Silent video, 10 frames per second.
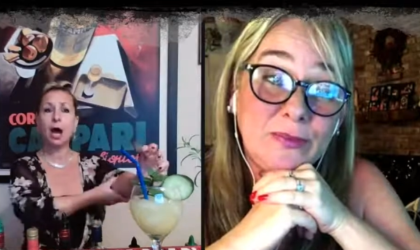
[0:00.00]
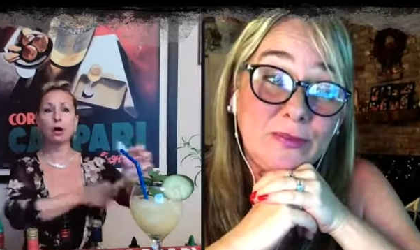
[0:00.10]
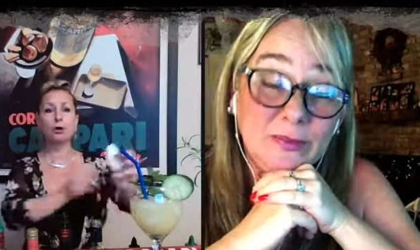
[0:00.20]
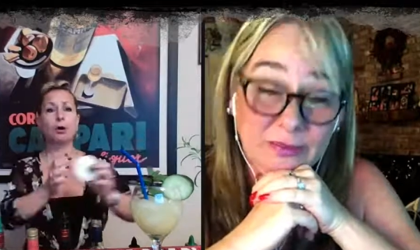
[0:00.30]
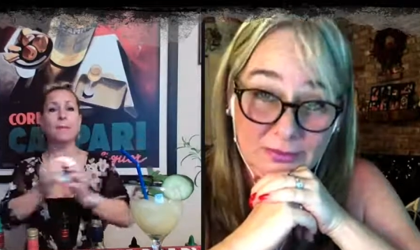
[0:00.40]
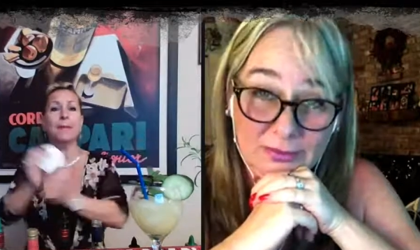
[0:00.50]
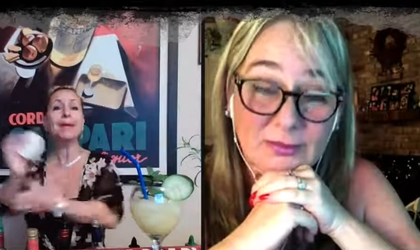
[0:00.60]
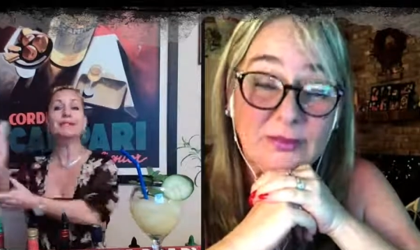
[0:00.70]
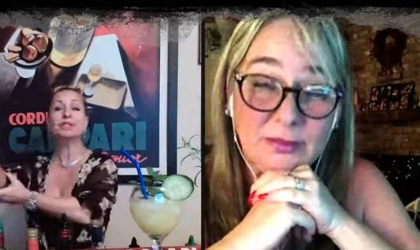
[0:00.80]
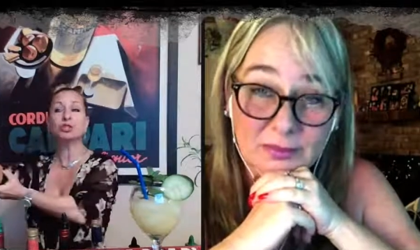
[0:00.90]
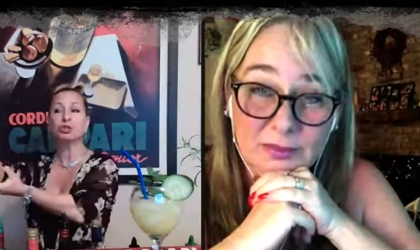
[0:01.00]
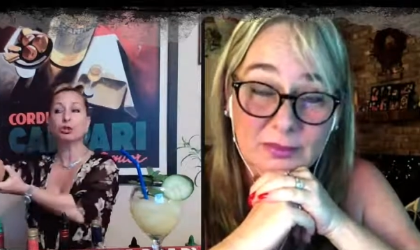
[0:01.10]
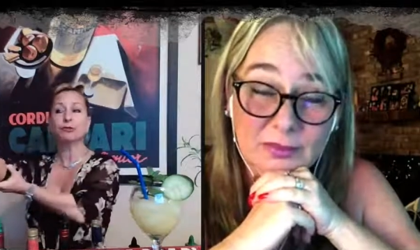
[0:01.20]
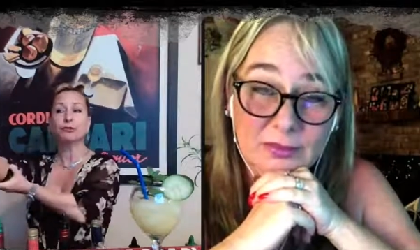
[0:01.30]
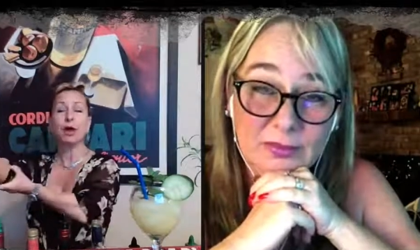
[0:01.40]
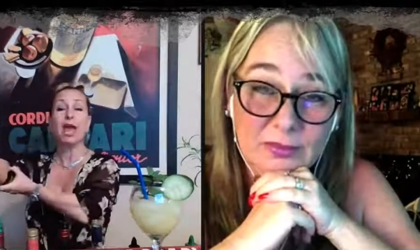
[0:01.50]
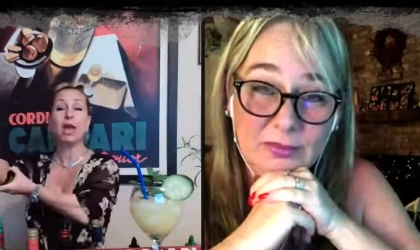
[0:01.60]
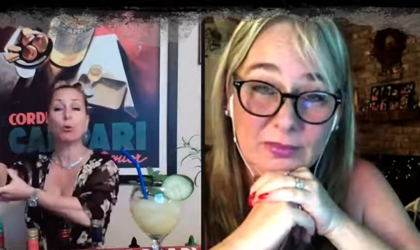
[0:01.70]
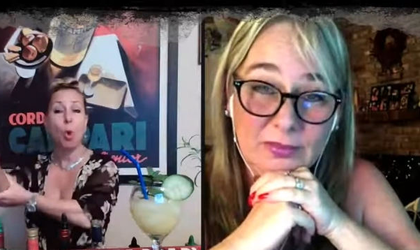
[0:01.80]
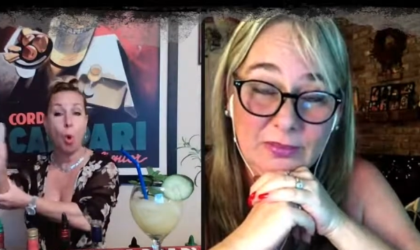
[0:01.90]
Speaker 1: our amazing server
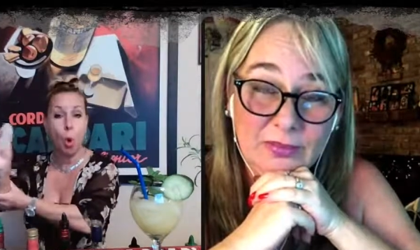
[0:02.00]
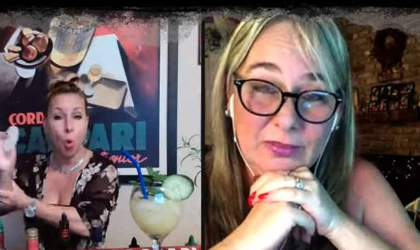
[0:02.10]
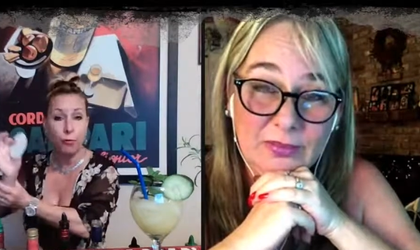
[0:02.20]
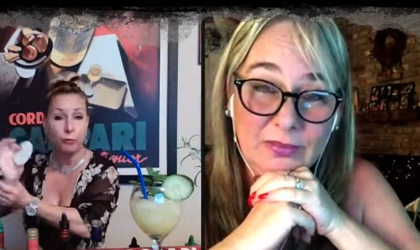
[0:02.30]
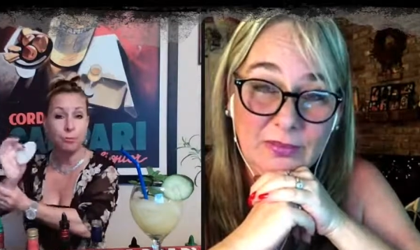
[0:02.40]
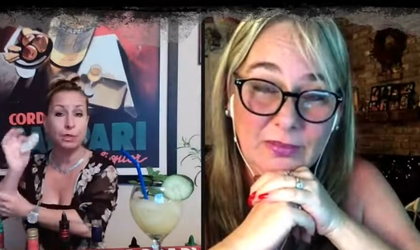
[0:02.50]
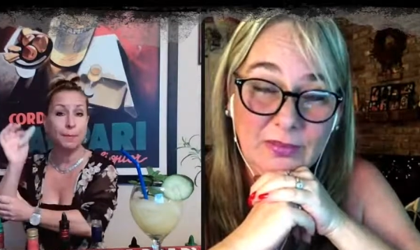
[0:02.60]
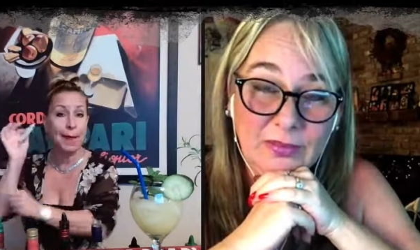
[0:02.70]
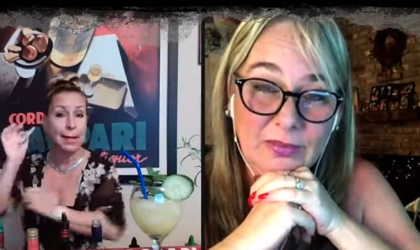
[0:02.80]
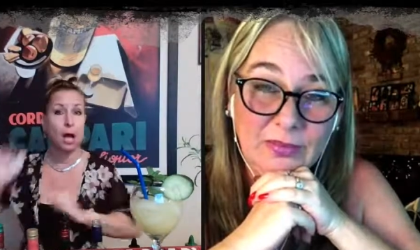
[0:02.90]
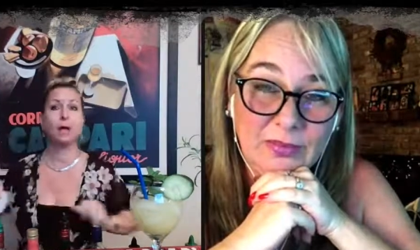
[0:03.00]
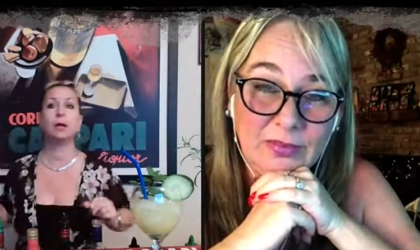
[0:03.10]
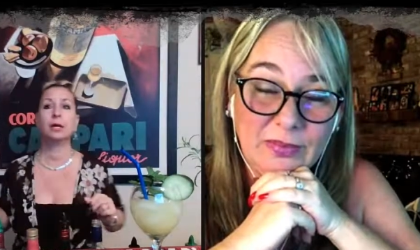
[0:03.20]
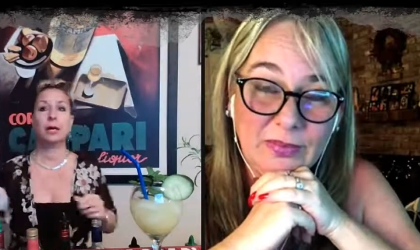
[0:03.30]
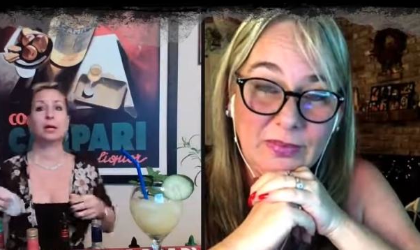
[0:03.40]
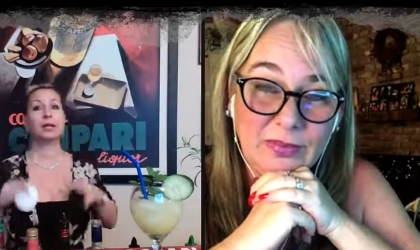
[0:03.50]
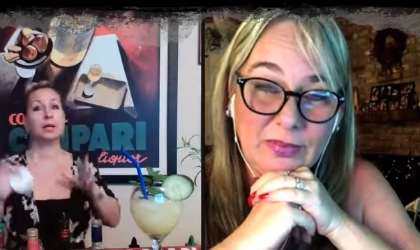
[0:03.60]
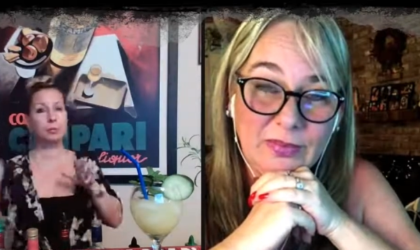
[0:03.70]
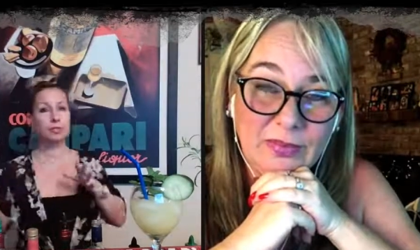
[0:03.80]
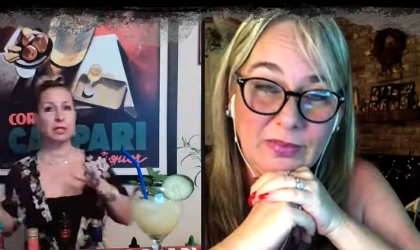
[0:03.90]
Errol from Jamaica.
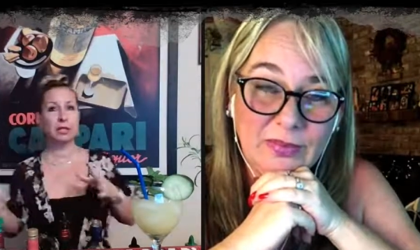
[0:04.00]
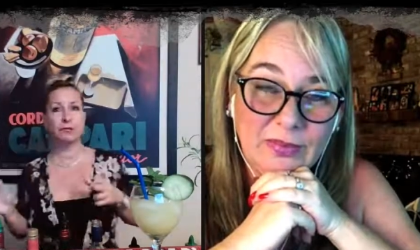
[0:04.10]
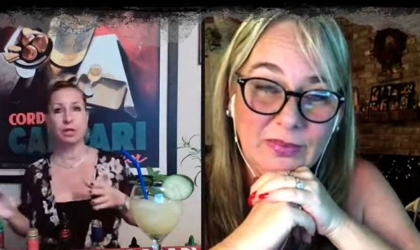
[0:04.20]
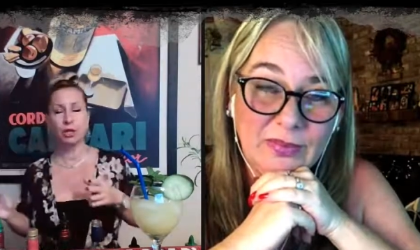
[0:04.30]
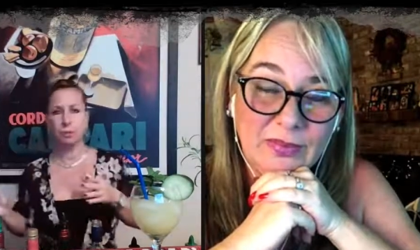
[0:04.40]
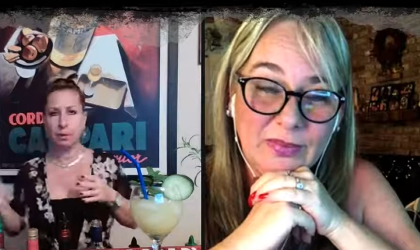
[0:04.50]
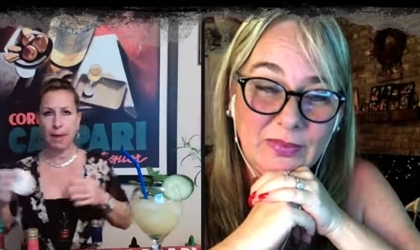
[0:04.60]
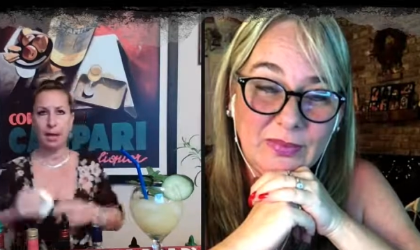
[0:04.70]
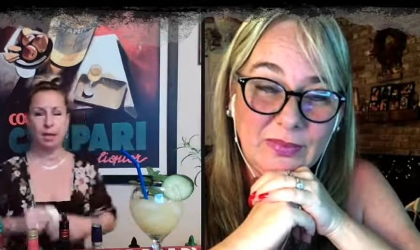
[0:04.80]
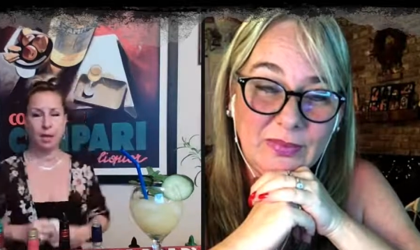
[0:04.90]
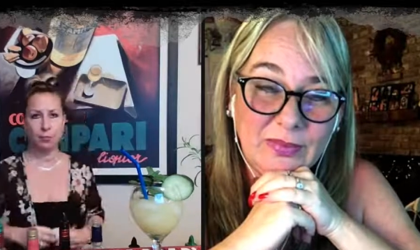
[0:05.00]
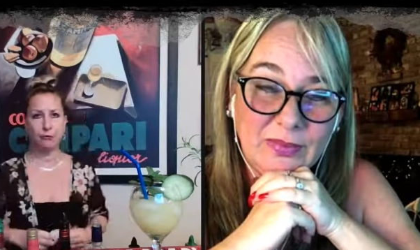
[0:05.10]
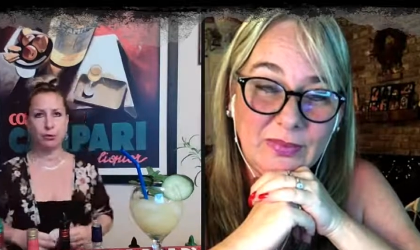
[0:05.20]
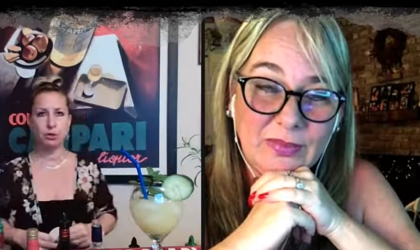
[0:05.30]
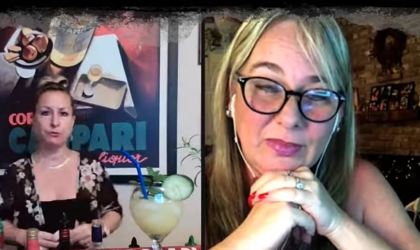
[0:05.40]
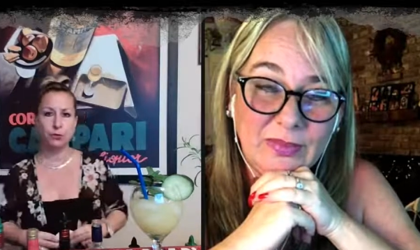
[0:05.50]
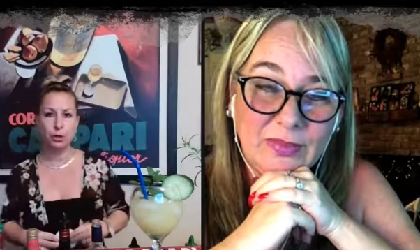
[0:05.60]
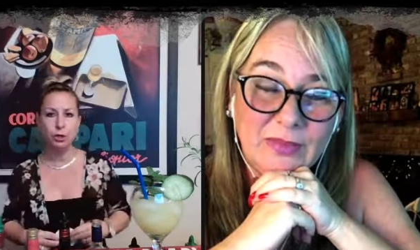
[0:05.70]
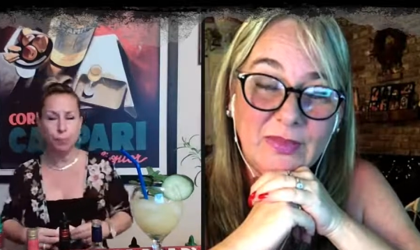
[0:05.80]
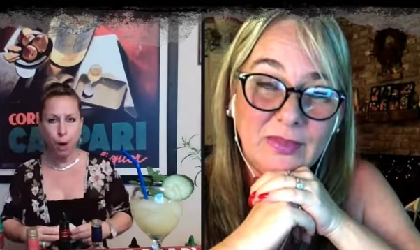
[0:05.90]
He was leaving. He'll be back April 1st for
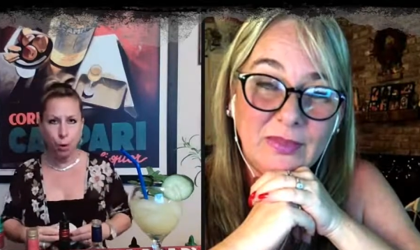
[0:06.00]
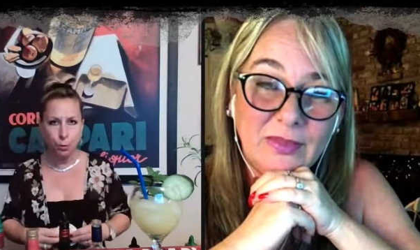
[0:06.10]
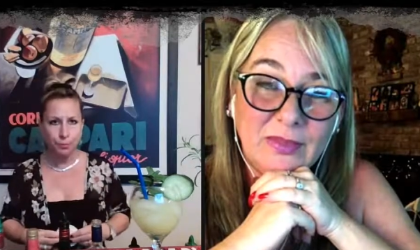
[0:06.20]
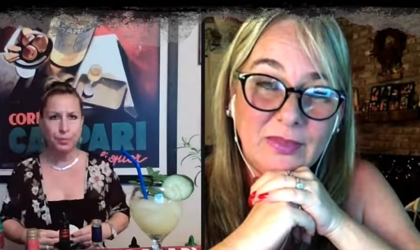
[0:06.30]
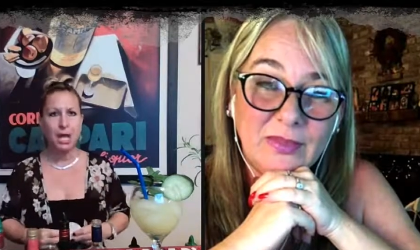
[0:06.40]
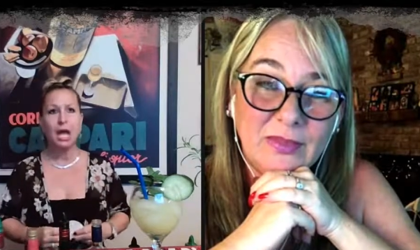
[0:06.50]
the new boat.